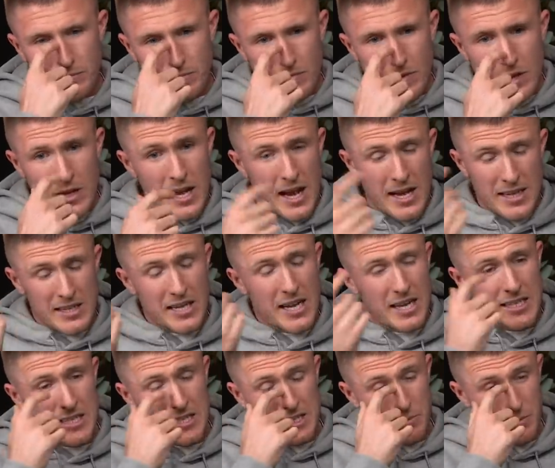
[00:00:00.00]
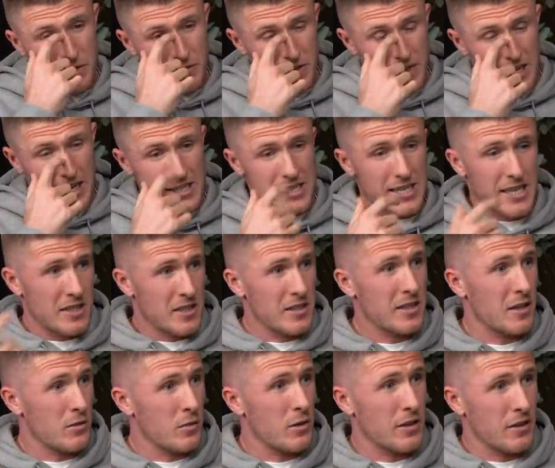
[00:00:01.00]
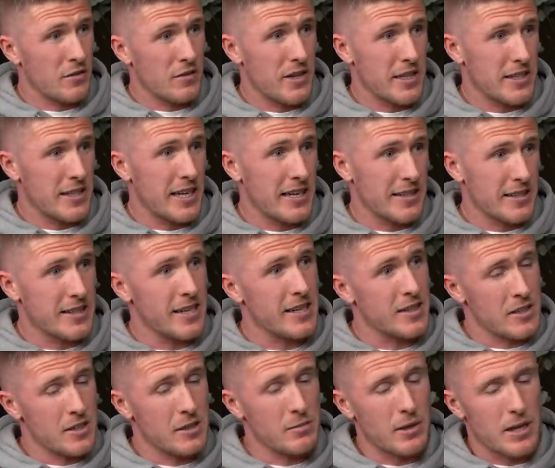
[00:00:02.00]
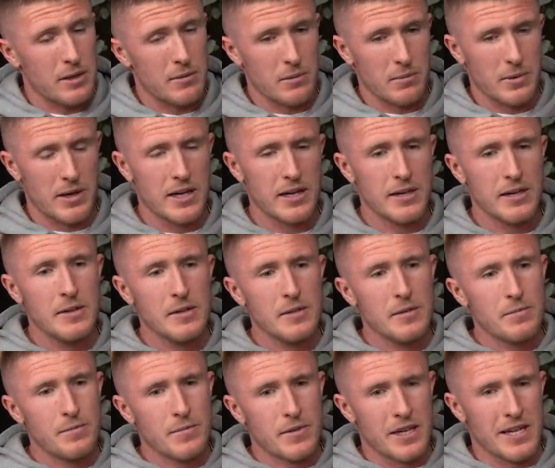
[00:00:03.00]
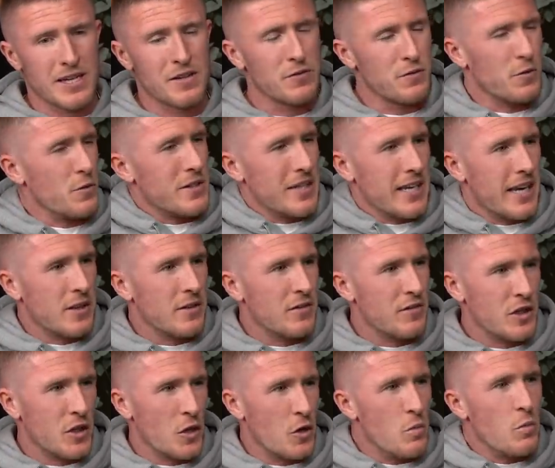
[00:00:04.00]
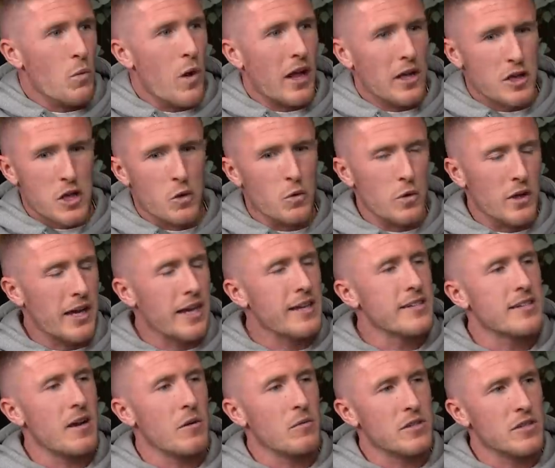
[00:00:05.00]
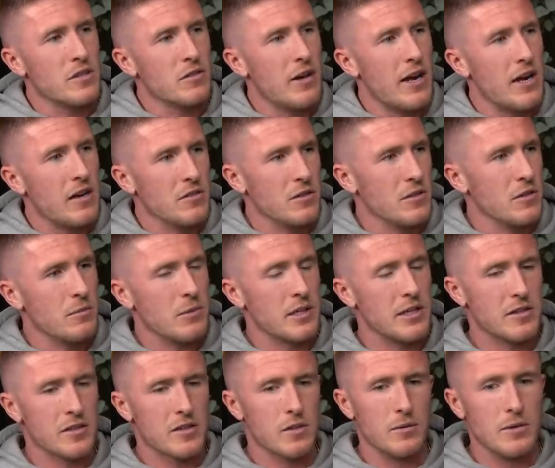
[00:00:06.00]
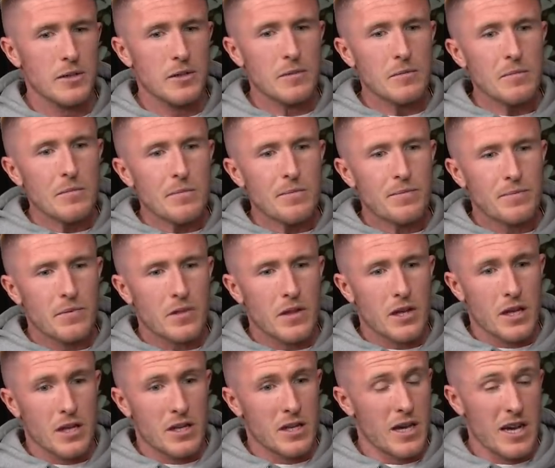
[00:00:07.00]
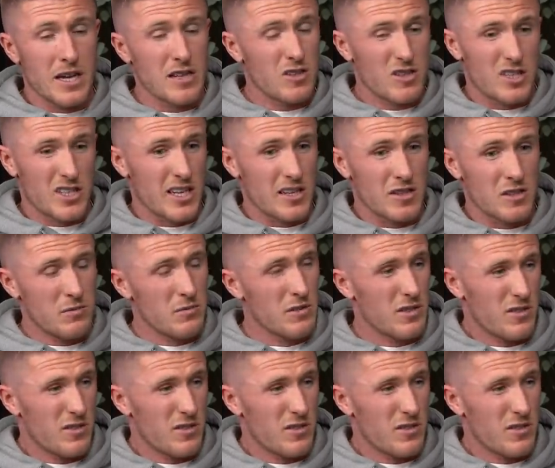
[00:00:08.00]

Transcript: To be fair, I said, that's one of the first things I said to him, blah, blah, blah. It's footy, lad. If you're doing well, you're going to get down to the round, do you know what I mean? So, yeah, just said to him, it's